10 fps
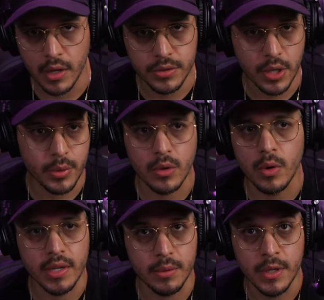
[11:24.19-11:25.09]
I'll start
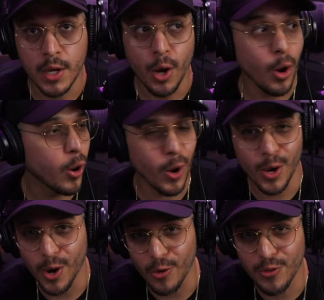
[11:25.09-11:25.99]
recording, and
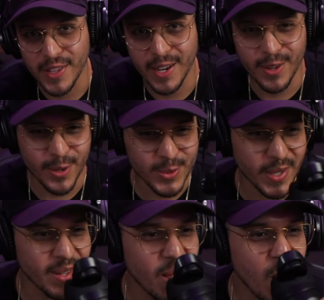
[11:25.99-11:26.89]
hopefully it all goes well.